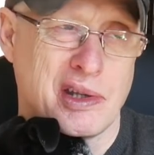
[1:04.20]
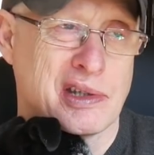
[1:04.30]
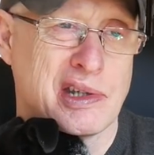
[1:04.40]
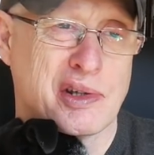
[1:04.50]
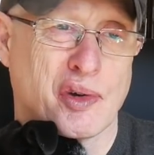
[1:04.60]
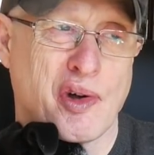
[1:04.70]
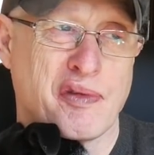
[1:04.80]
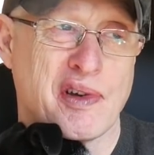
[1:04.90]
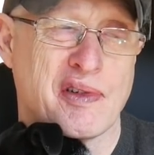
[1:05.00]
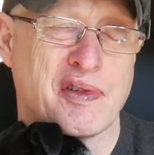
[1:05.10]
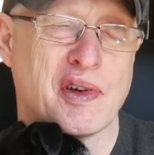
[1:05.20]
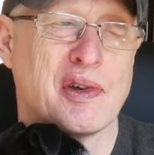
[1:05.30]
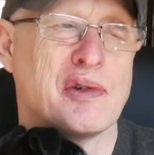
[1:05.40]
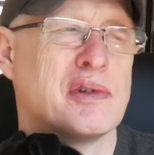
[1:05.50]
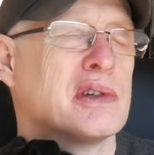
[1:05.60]
she's gone off her
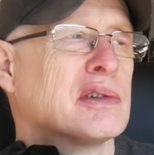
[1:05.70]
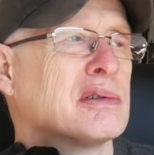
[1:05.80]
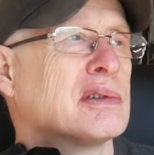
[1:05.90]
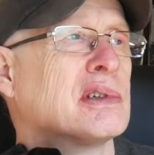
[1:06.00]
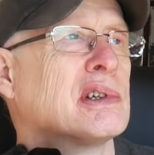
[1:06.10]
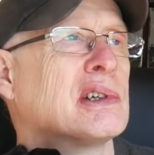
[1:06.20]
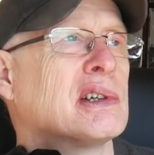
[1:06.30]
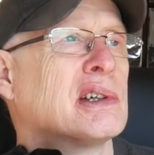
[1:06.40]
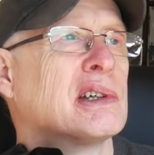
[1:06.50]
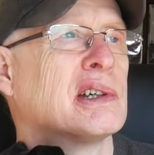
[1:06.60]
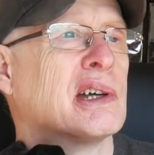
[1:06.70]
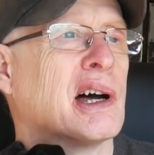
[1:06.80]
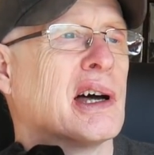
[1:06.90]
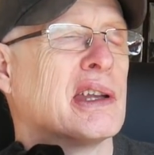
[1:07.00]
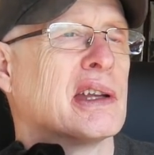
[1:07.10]
food
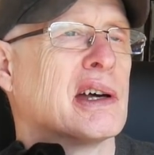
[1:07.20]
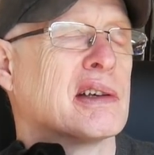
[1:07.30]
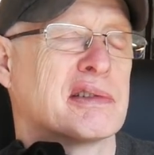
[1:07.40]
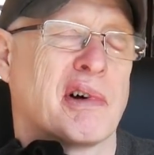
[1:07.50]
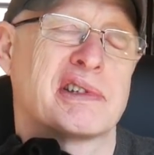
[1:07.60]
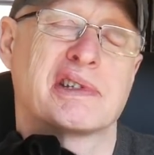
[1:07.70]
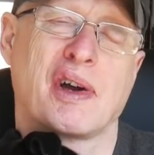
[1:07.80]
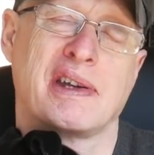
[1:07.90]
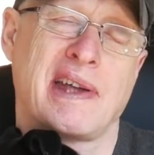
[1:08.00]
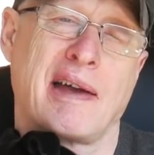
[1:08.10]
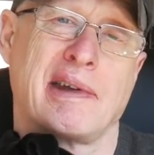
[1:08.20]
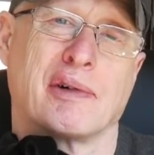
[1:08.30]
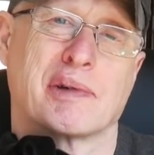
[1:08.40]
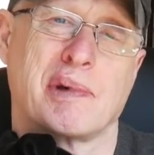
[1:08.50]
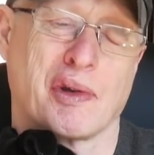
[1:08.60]
and uh, she, well, she's going
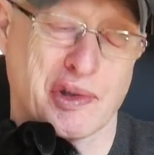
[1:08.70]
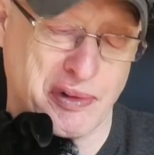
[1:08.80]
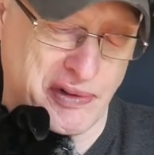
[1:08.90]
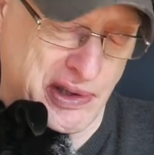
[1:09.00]
downhill to be honest with